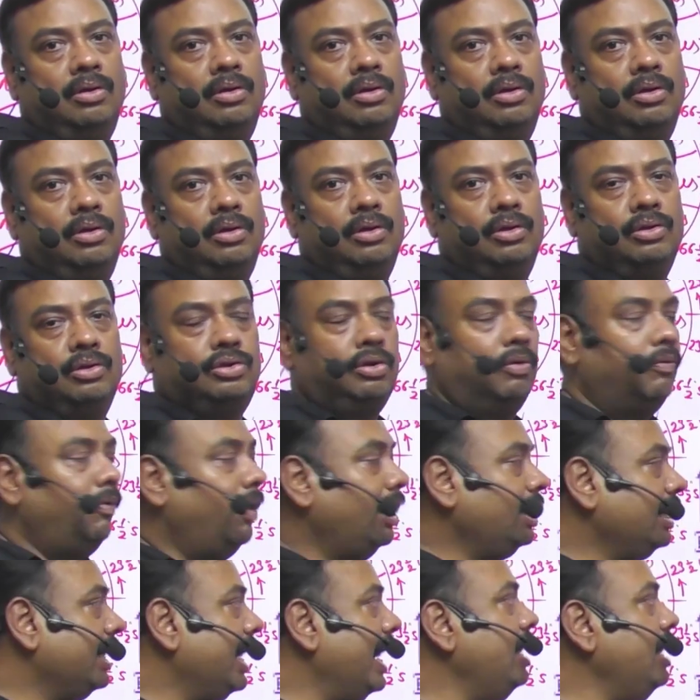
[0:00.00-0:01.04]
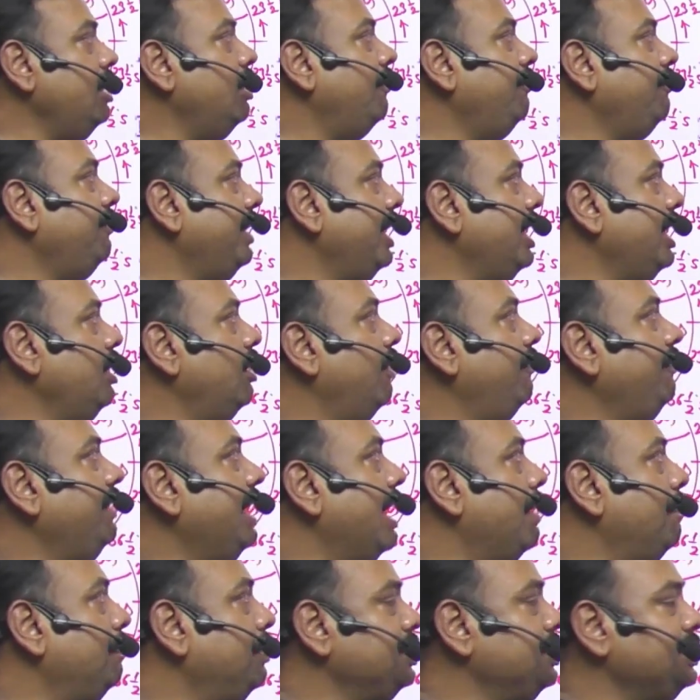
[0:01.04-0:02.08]
So what kind of trend of
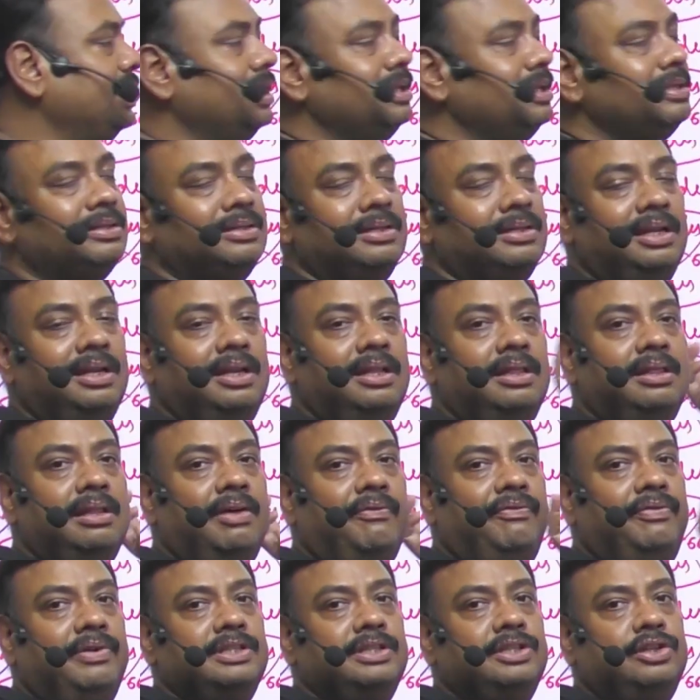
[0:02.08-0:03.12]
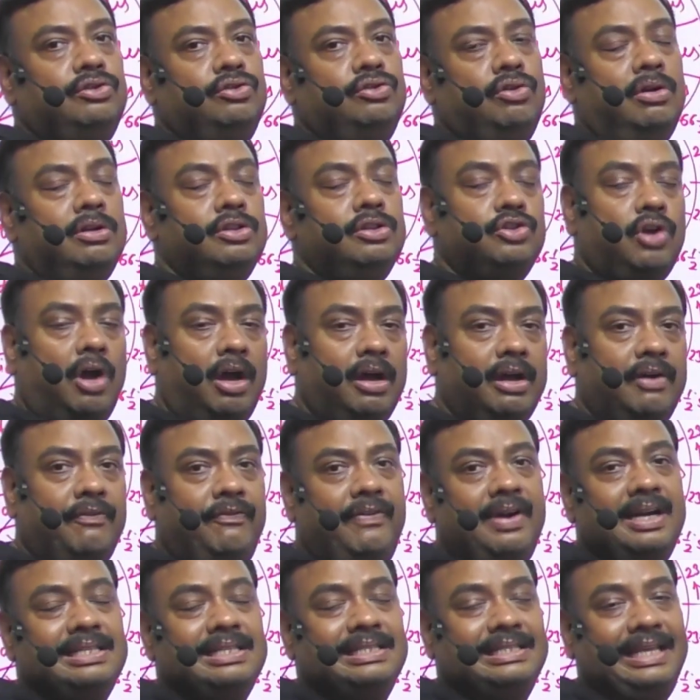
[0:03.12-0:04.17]
temperature is seen in the frigid zone?
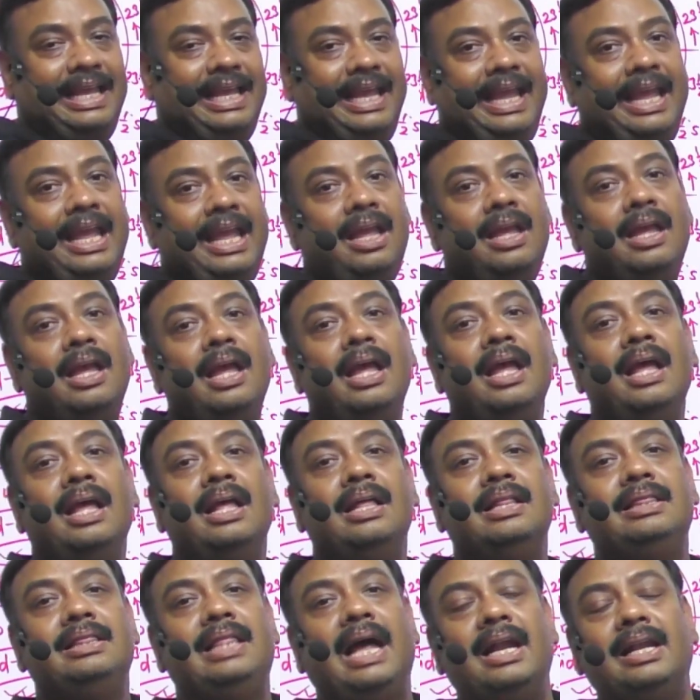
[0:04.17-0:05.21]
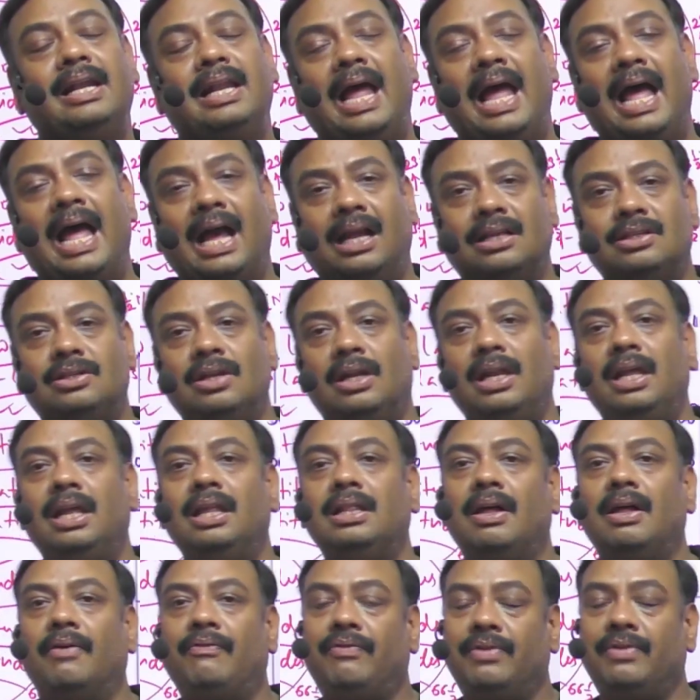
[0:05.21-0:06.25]
Geographers say that actually the
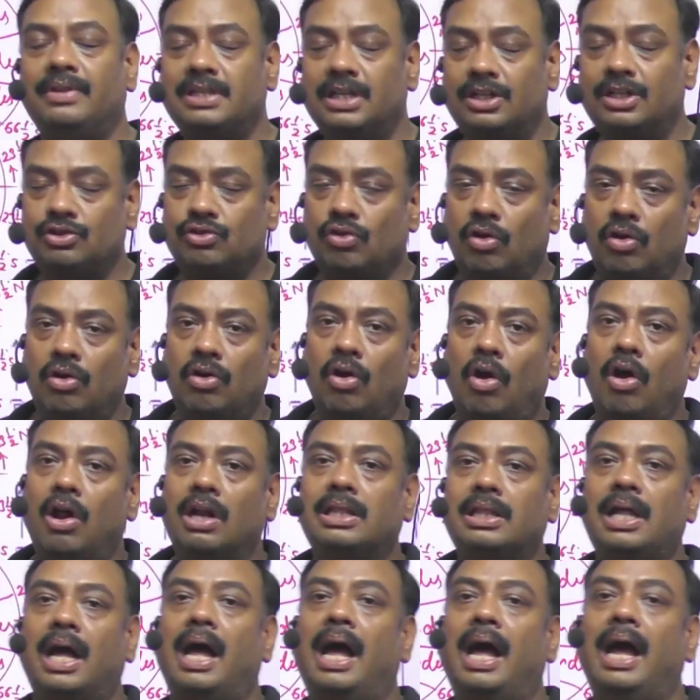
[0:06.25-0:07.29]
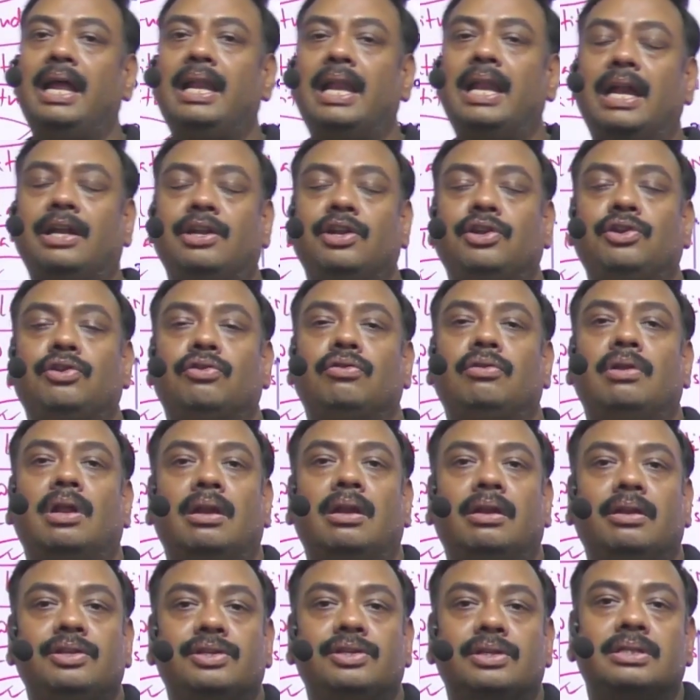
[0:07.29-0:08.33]
frigid zone or the high latitudinal
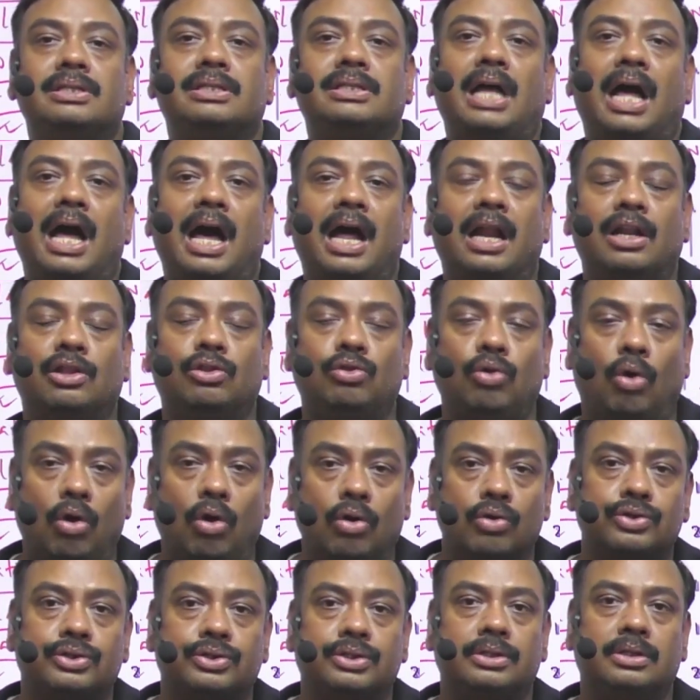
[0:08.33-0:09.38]
regions are those